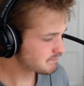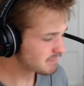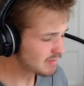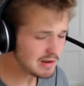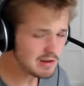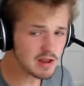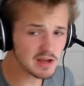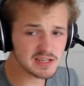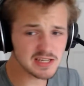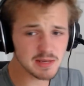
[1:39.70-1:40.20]

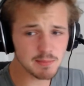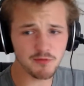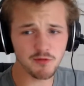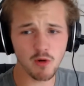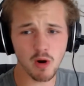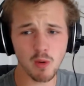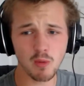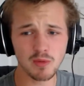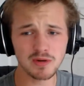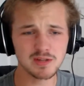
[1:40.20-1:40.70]
like I said
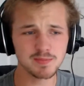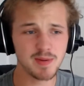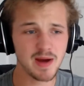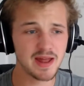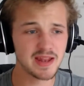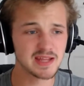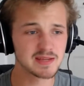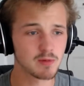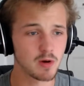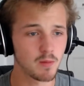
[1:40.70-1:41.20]
before, I wanted to
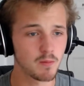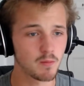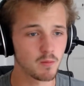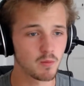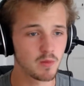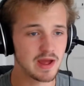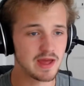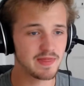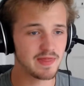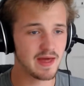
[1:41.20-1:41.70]
pair this
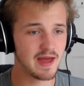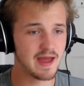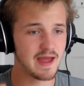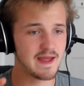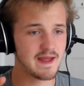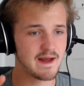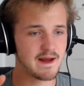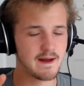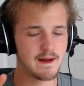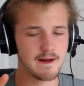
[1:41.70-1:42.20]
mon with
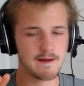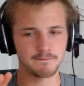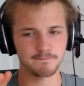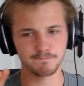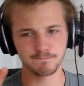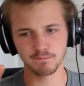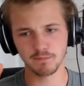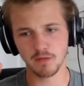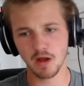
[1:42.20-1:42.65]
a